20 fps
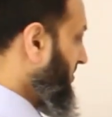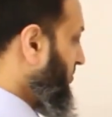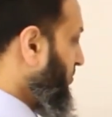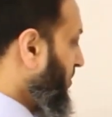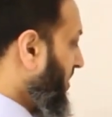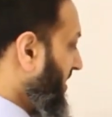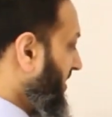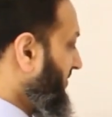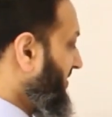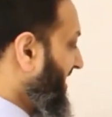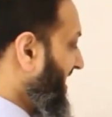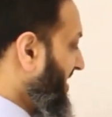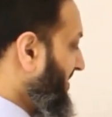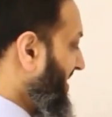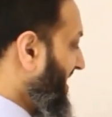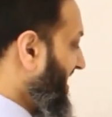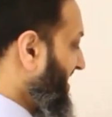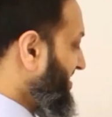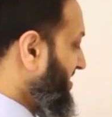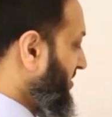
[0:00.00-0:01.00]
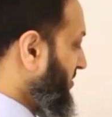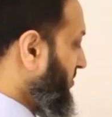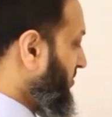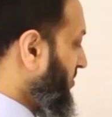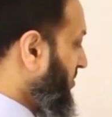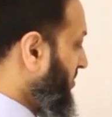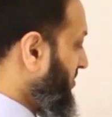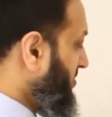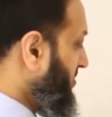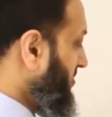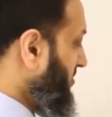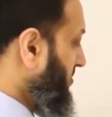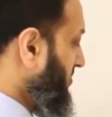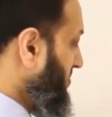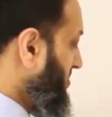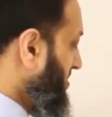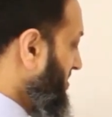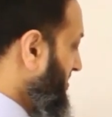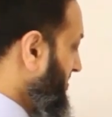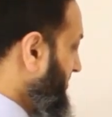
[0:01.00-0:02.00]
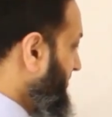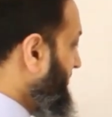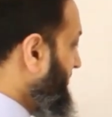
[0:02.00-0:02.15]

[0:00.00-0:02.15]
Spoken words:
one of the antibiotics that you're going to use.